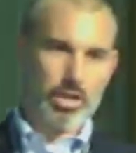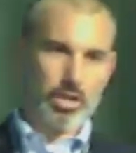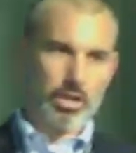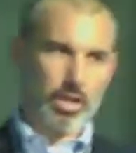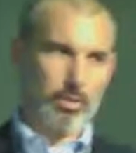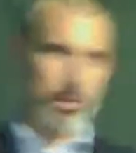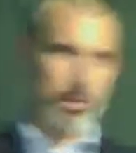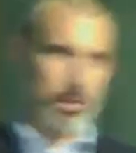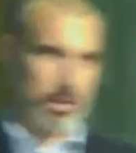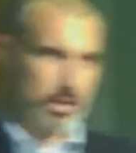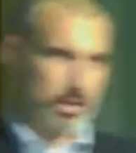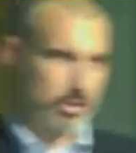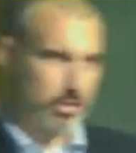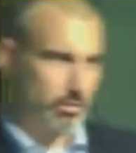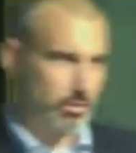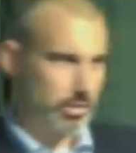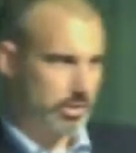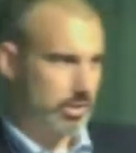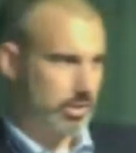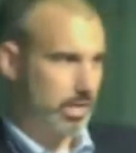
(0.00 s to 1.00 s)
a lot about next
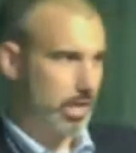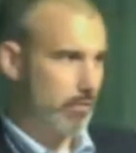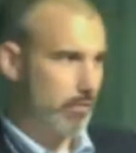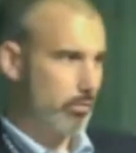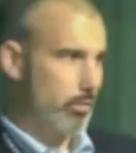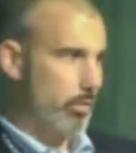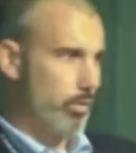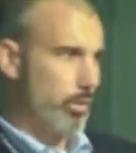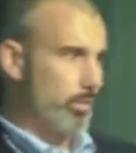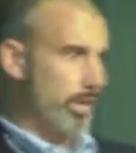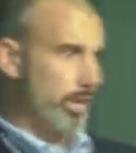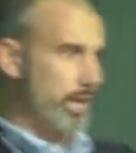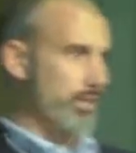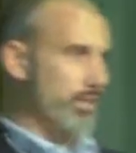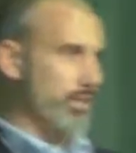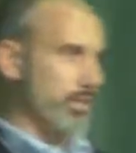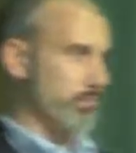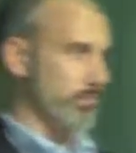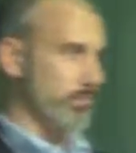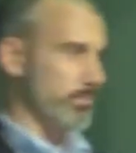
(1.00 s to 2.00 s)
generation 911, but I
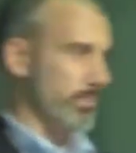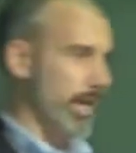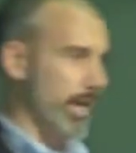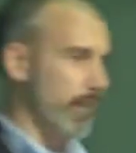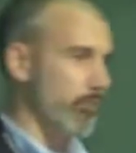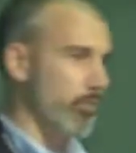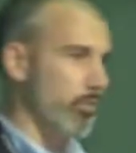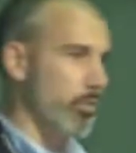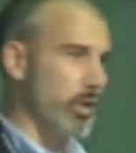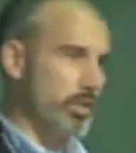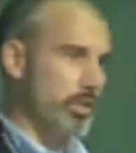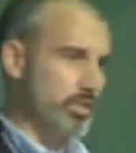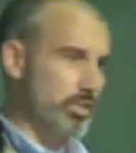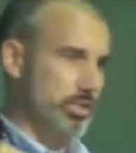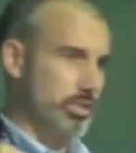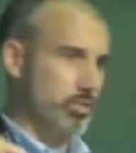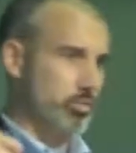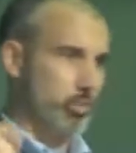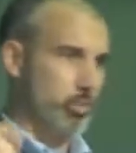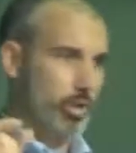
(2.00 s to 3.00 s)
think 911 is
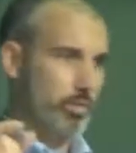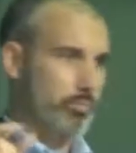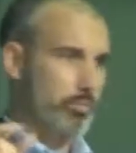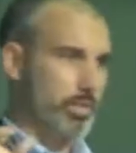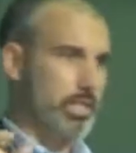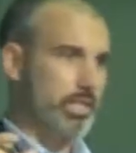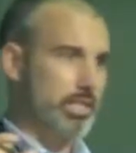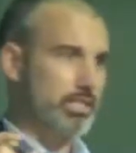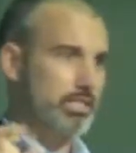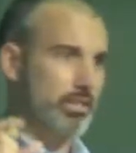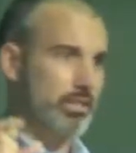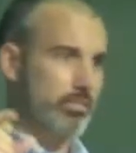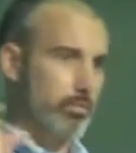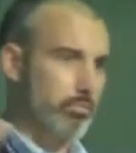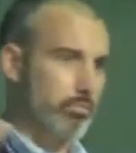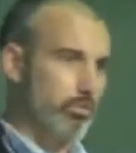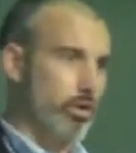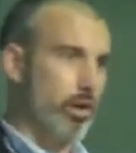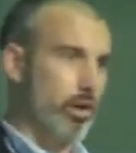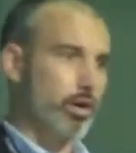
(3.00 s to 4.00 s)
just one piece of a
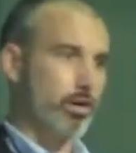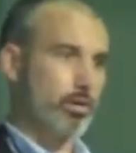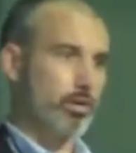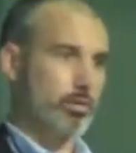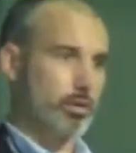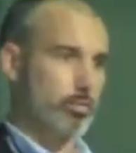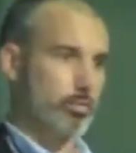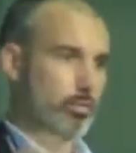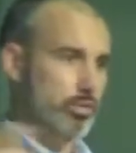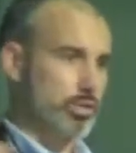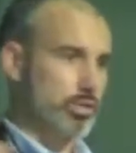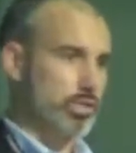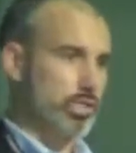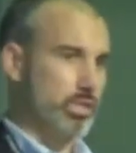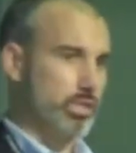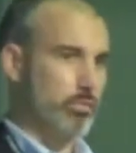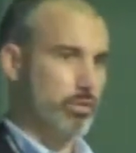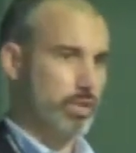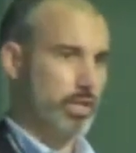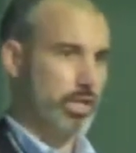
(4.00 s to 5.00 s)
broader emergency
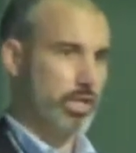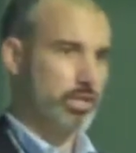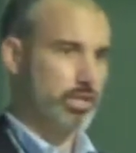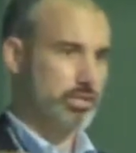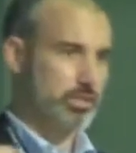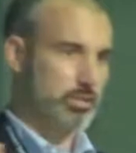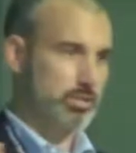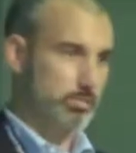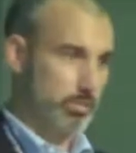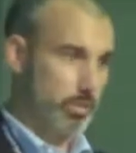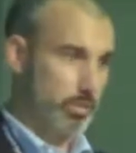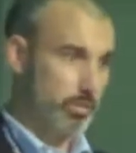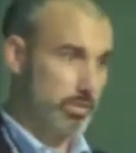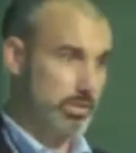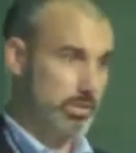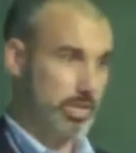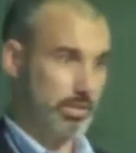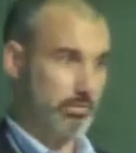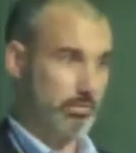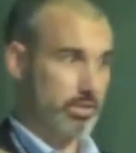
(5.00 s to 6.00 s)
communications and public
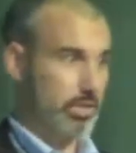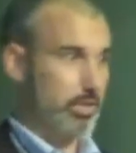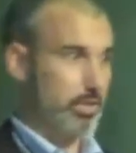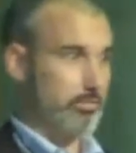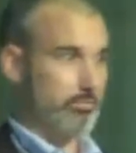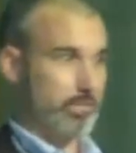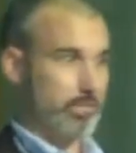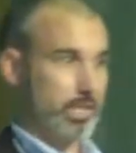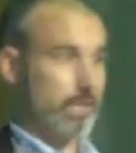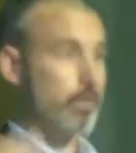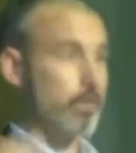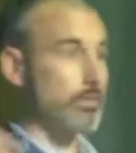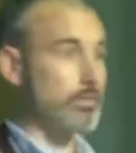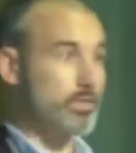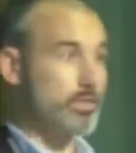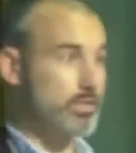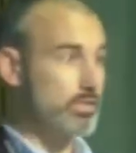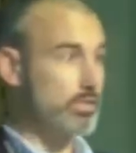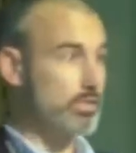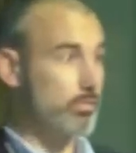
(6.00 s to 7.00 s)
safety
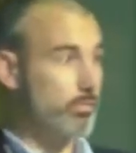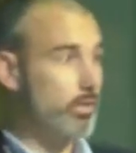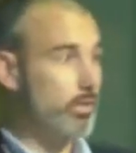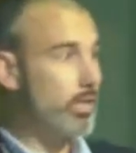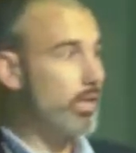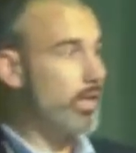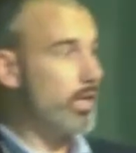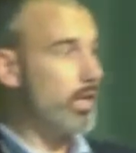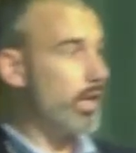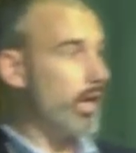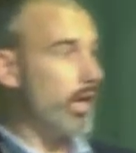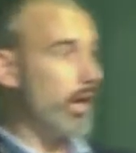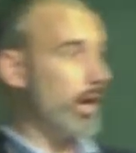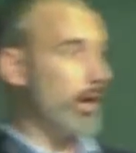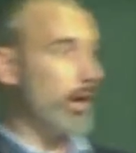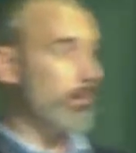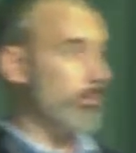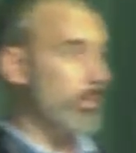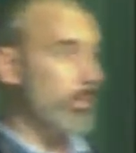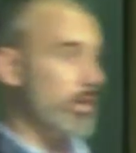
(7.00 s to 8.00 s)
ecosystem.
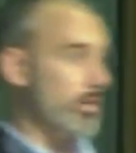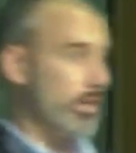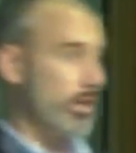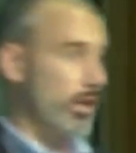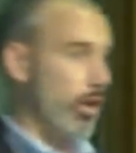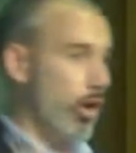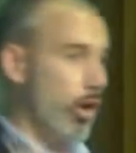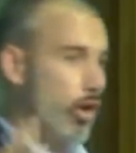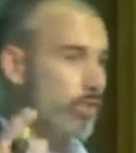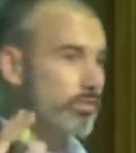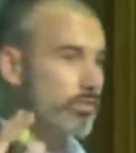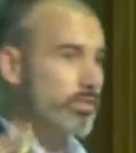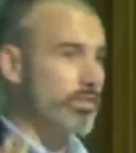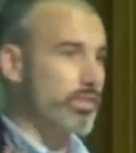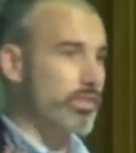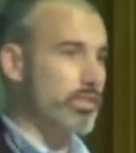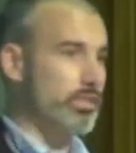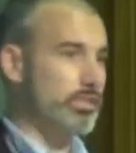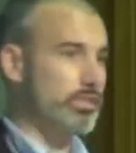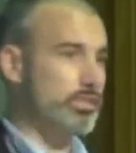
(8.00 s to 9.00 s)
Um, that all of the
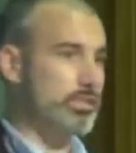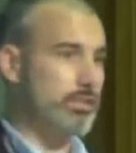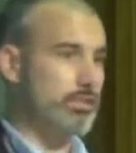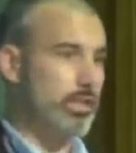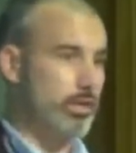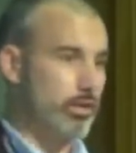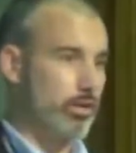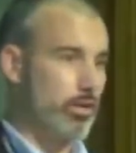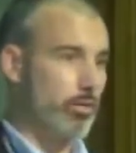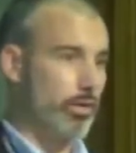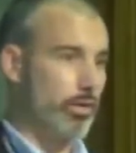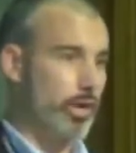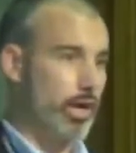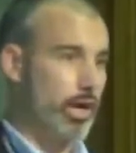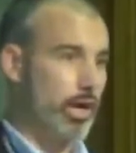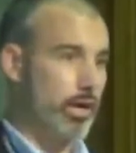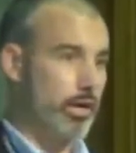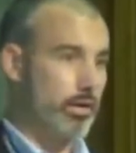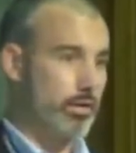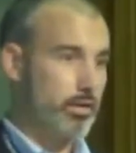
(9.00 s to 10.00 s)
things that are going
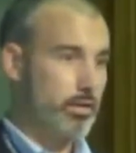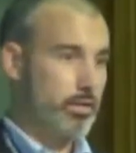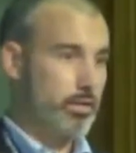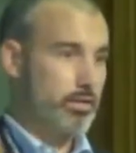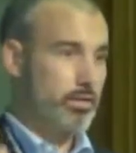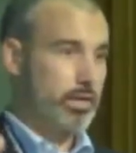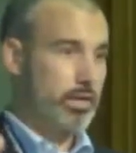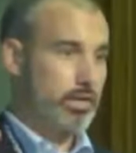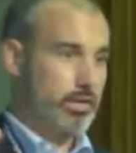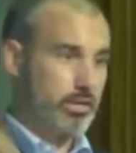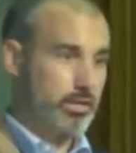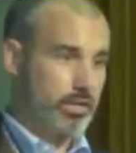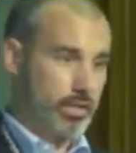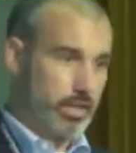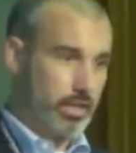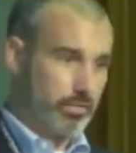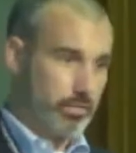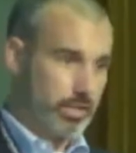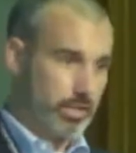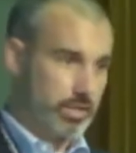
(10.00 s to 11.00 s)
on in the Internet
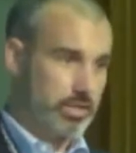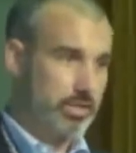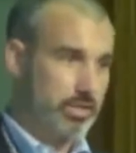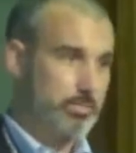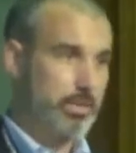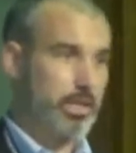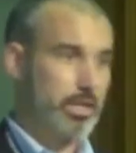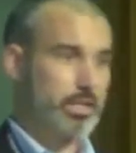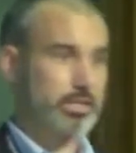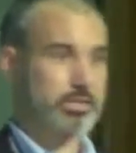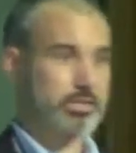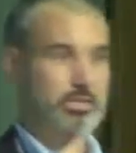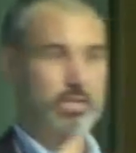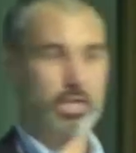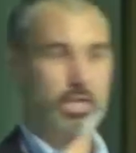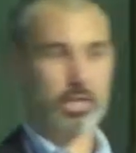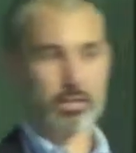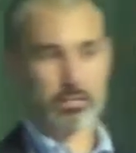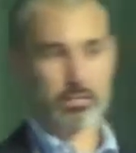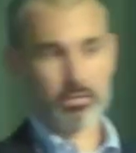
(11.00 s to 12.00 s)
of Things space
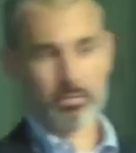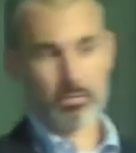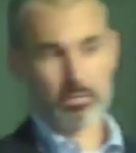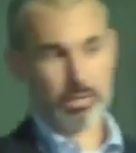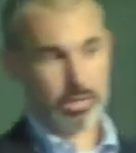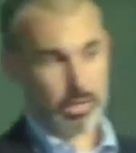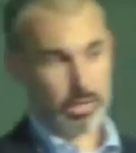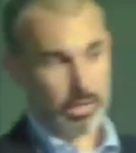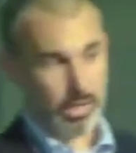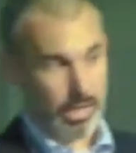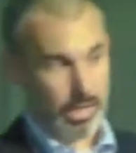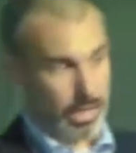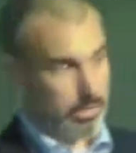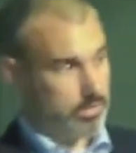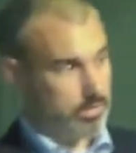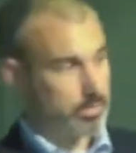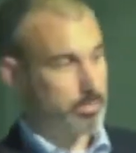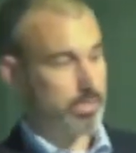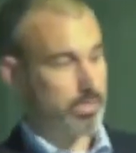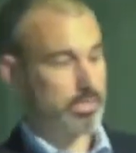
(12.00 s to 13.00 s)
and in, in the cloud
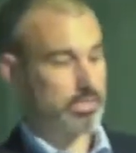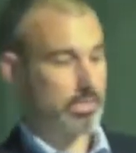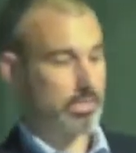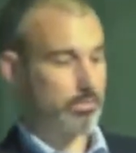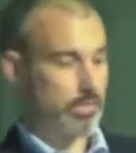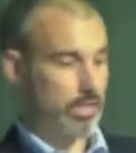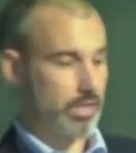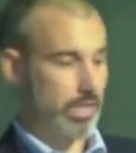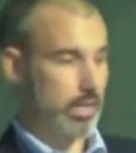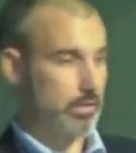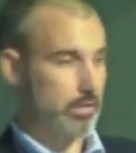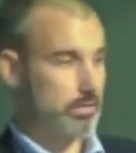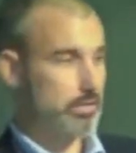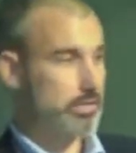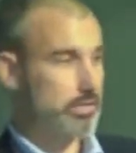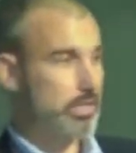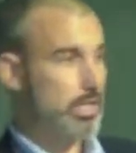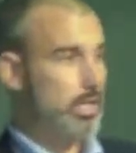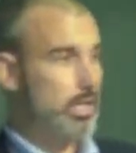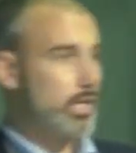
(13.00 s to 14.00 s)
space and everything
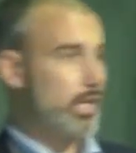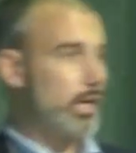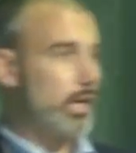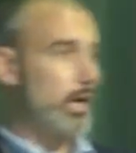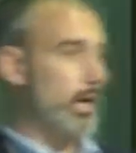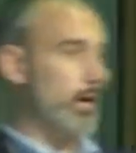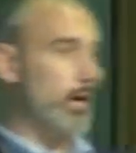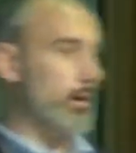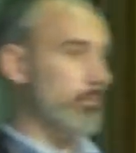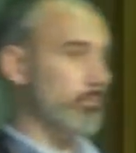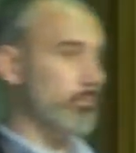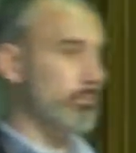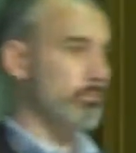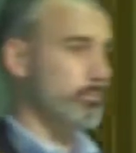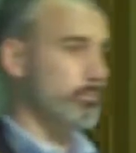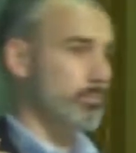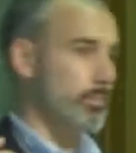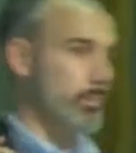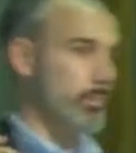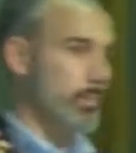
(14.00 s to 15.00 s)
else, um,
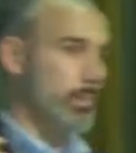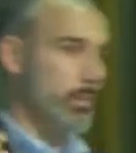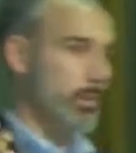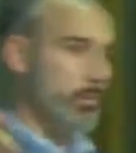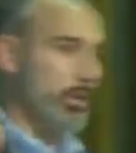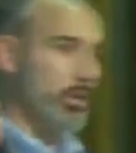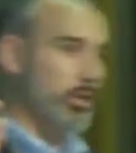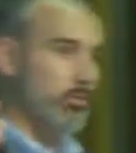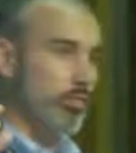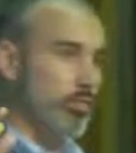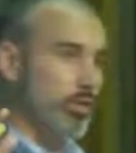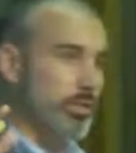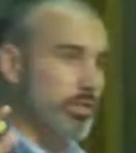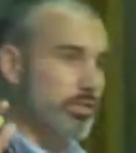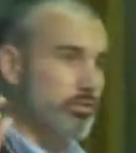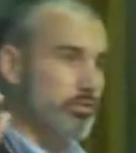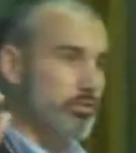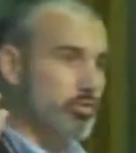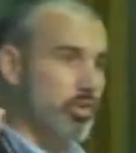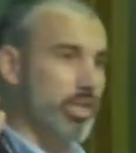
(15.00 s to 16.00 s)
that we can really
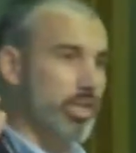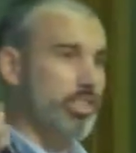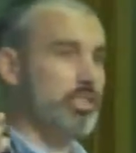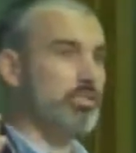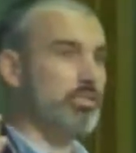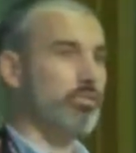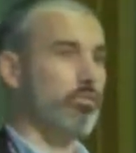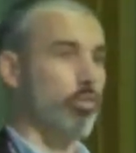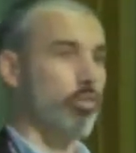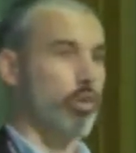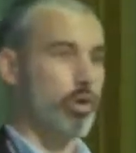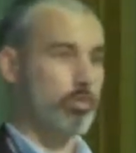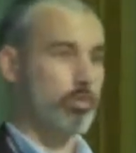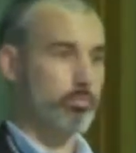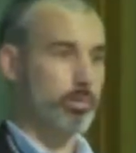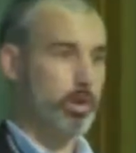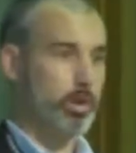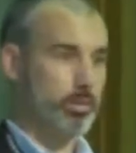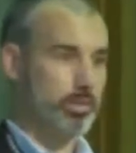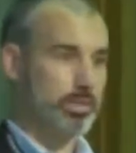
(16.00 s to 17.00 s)
transform
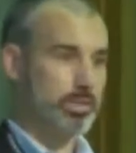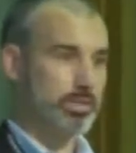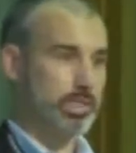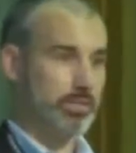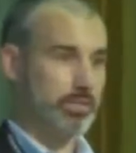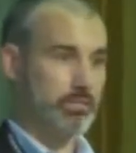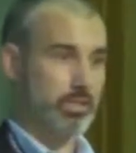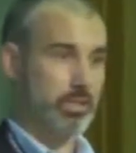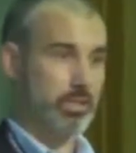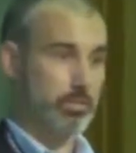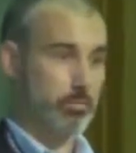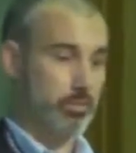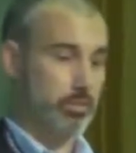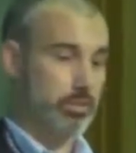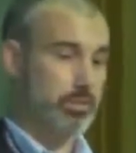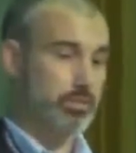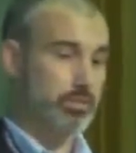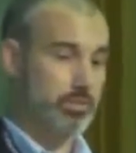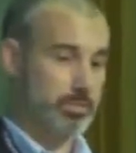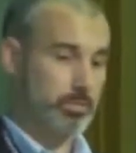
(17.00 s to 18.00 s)
public safety and
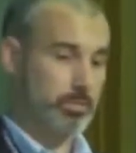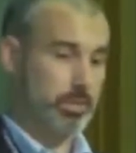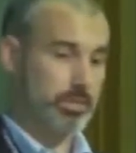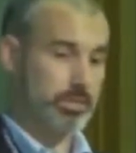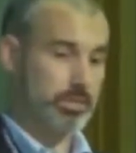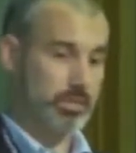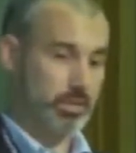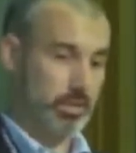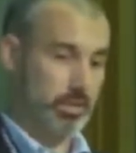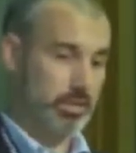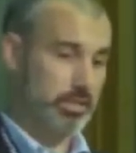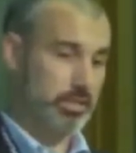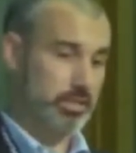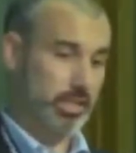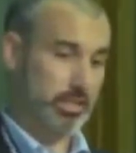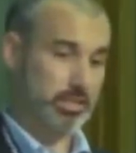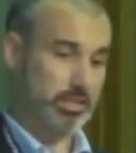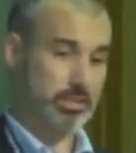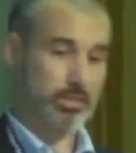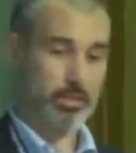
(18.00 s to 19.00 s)
emergency response in the United
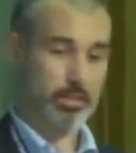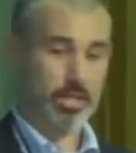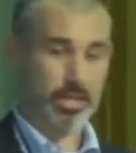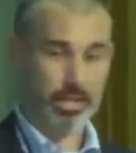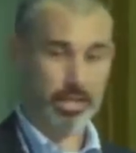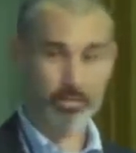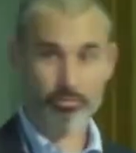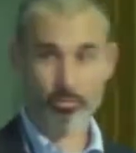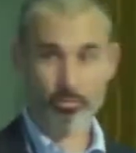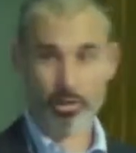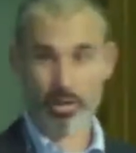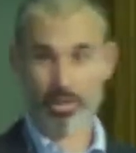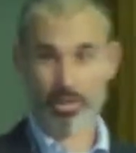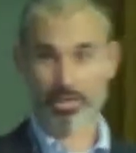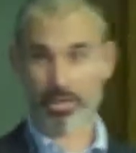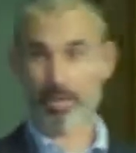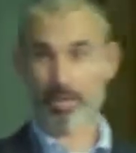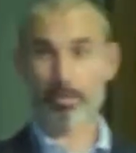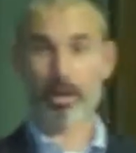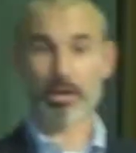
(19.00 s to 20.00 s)
States. If we
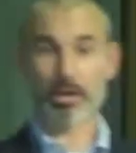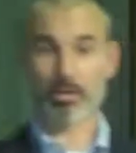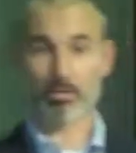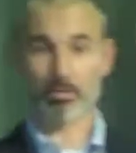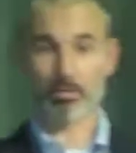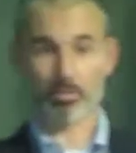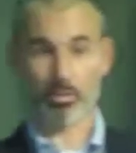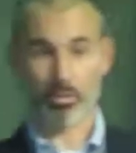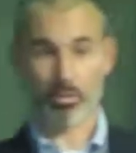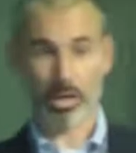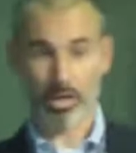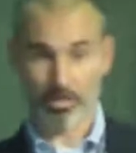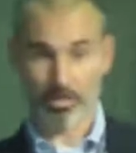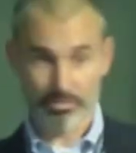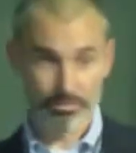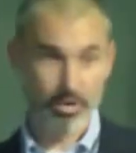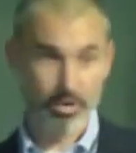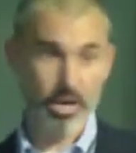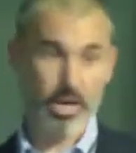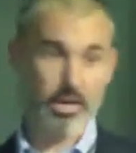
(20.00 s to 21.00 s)
think about it on the
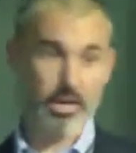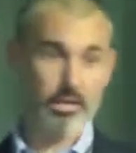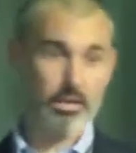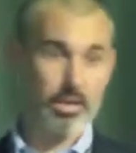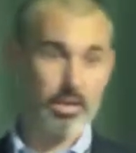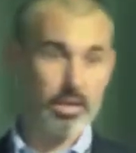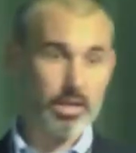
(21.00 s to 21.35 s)
front end,